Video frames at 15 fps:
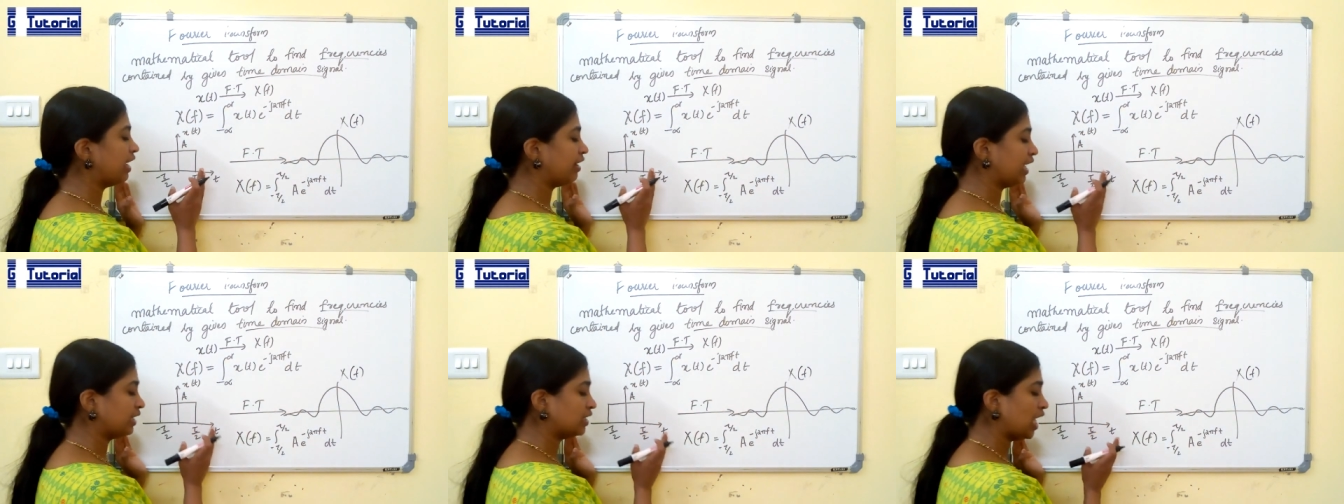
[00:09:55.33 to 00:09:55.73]

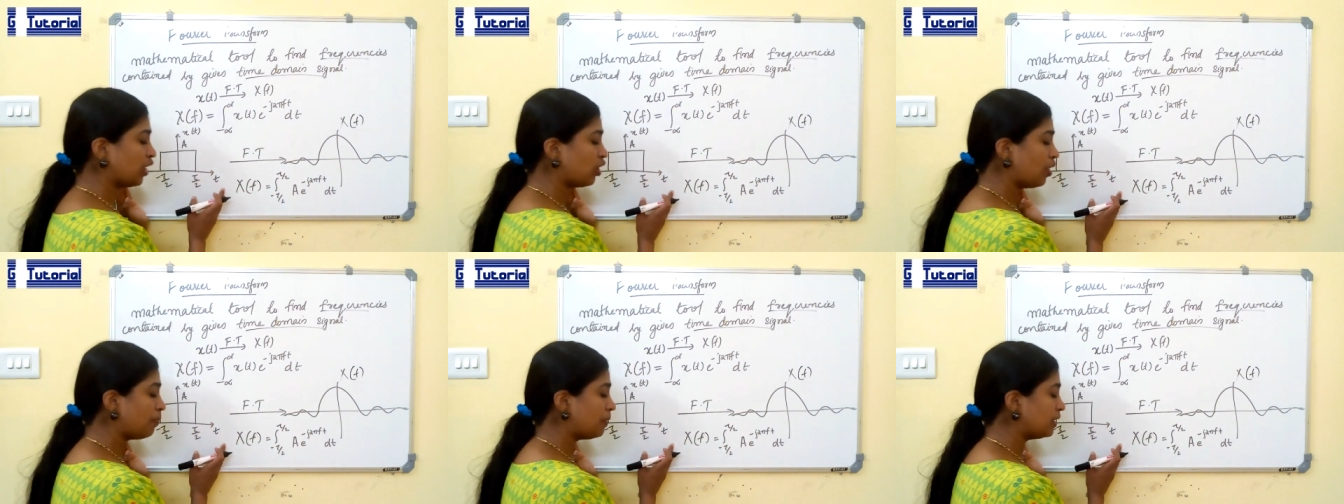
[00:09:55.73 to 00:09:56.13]

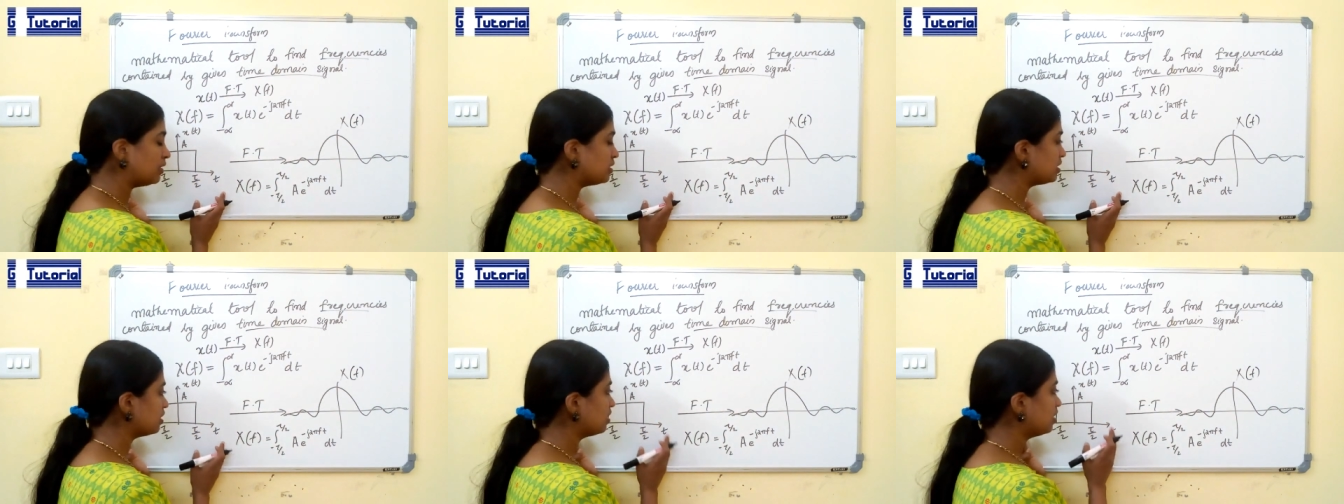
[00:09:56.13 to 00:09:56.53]
rectangular
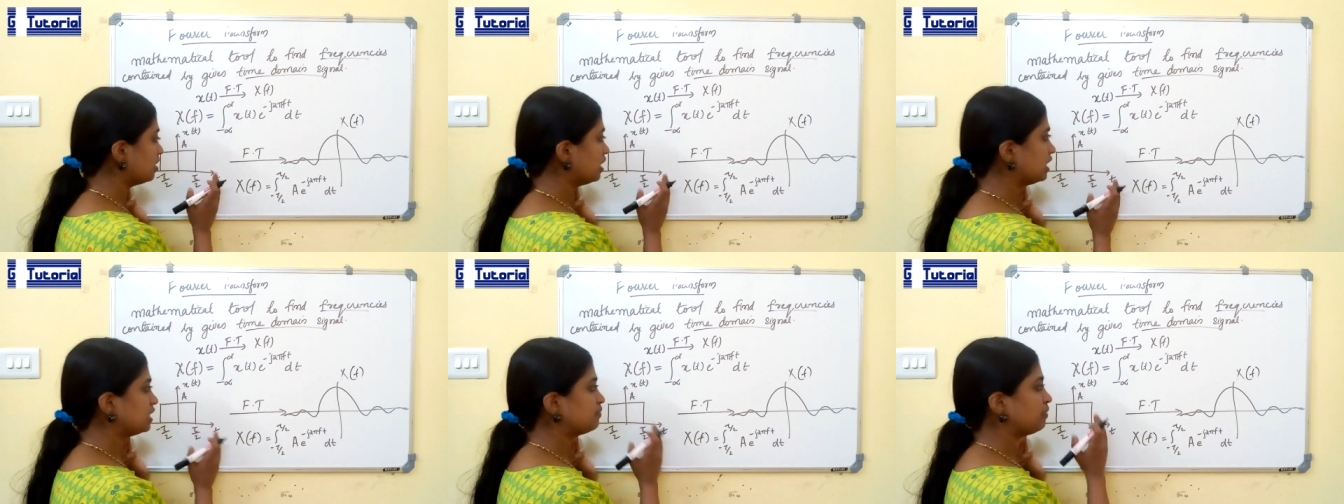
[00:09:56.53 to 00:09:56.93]
pulse
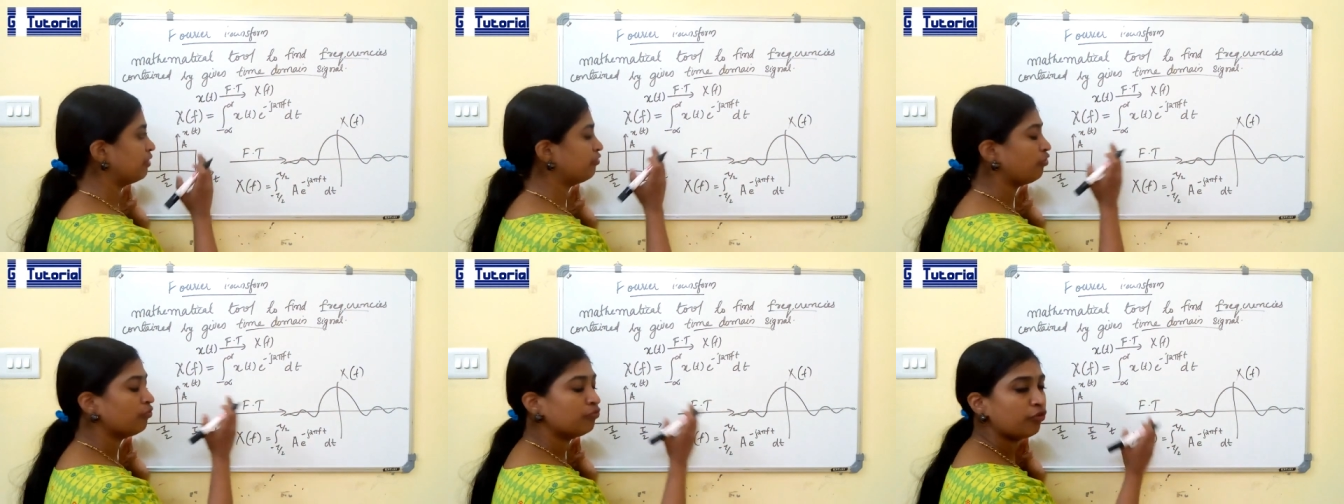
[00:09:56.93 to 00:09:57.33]
is
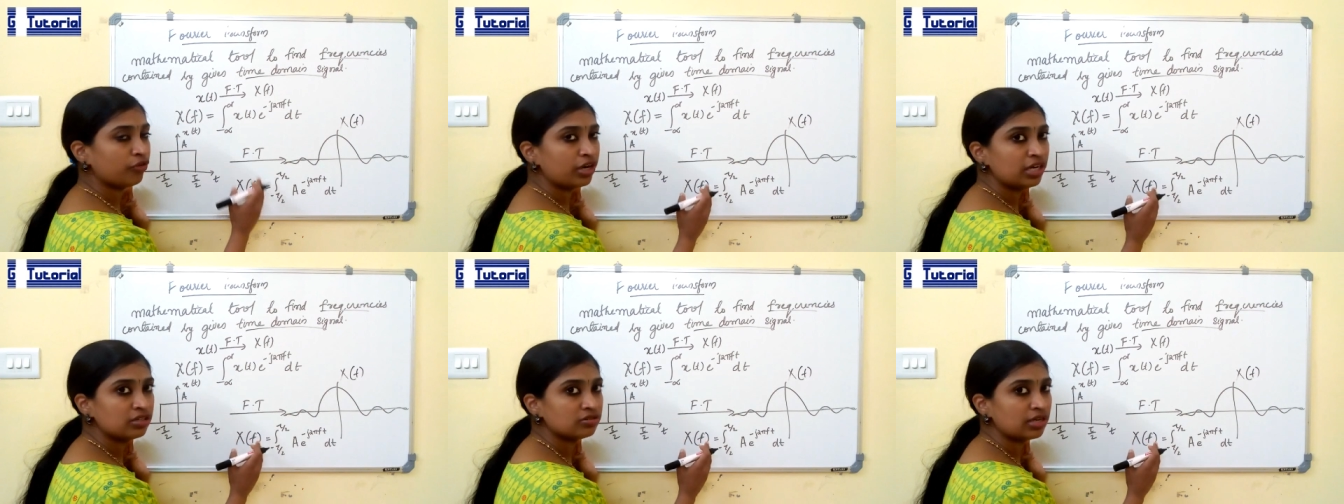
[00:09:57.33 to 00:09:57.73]
performed
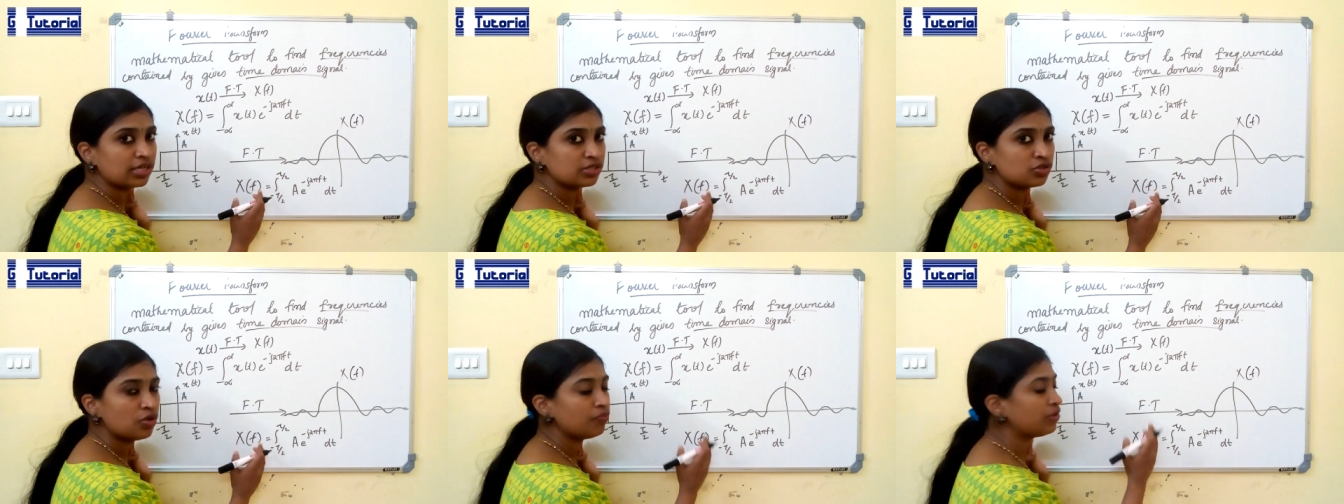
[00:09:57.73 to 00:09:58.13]
Fourier
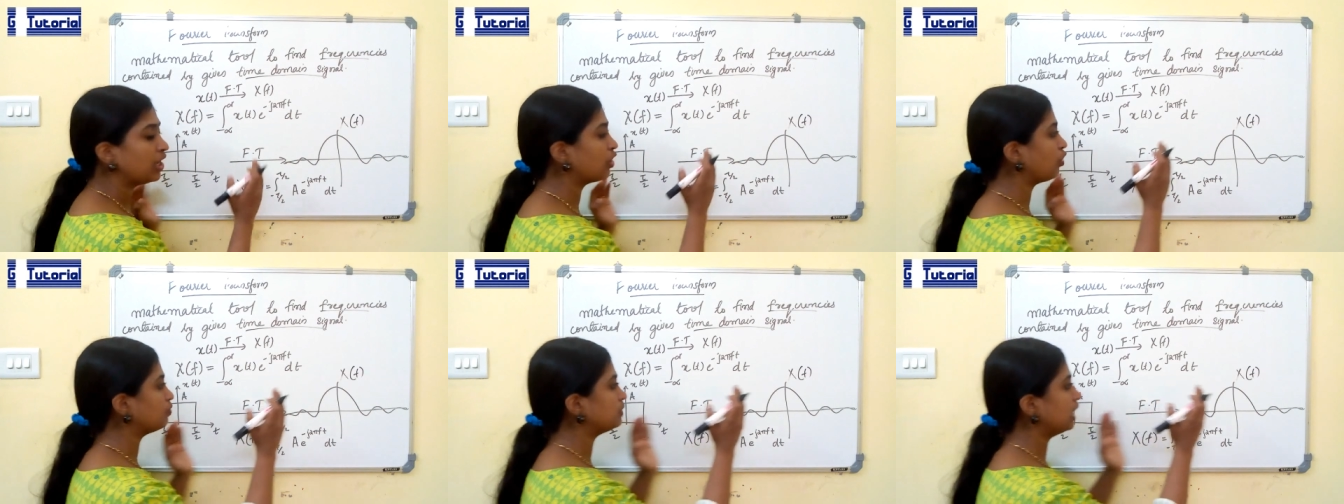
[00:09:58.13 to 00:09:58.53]
transform, we
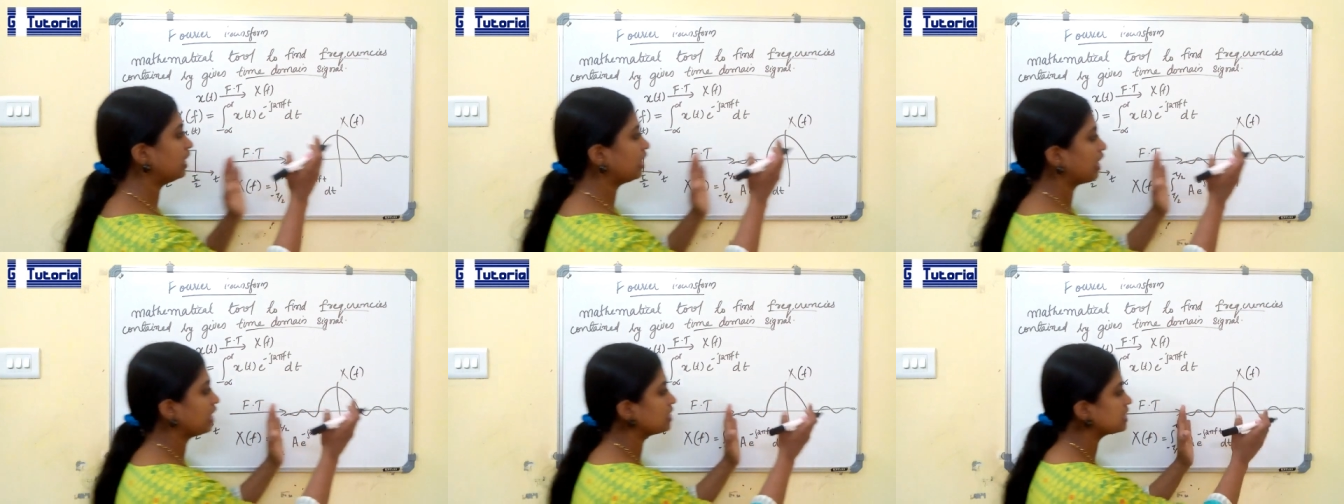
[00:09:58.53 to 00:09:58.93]
are
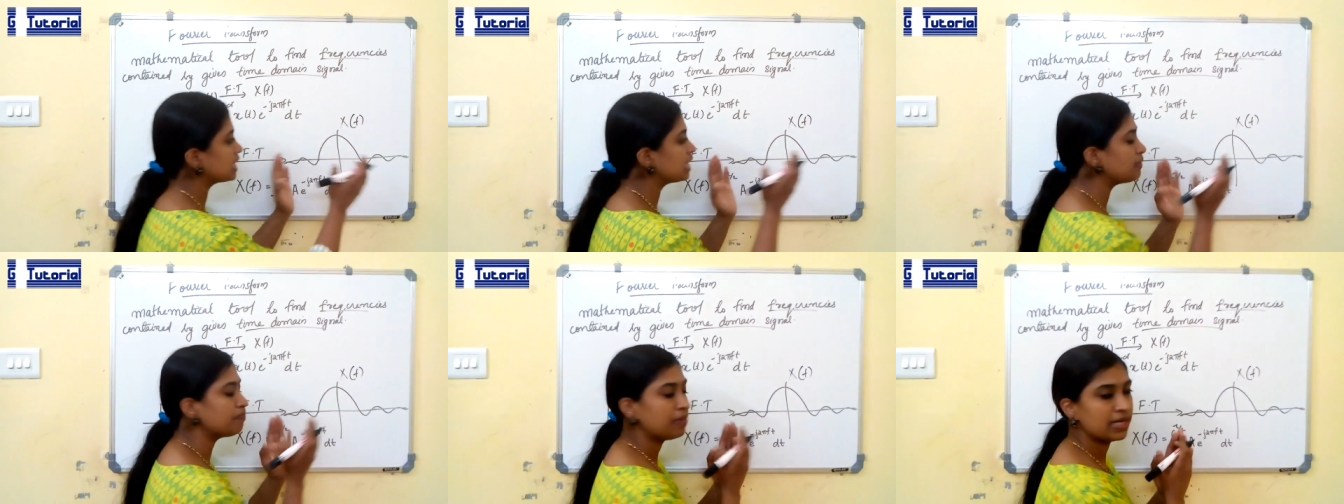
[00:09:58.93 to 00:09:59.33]
obtaining a
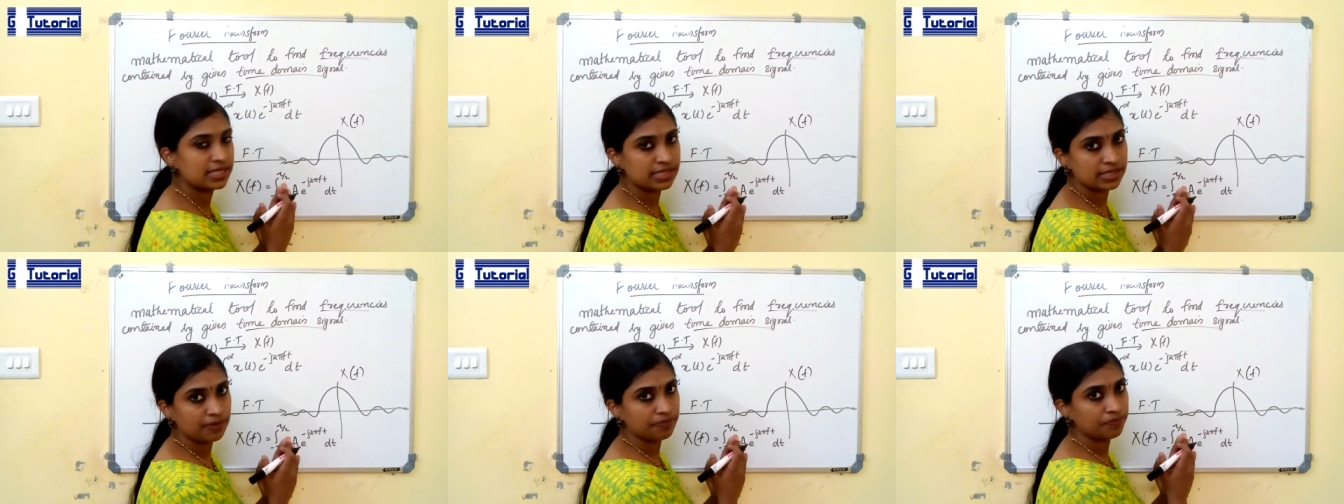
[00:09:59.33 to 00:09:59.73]
sine pulse.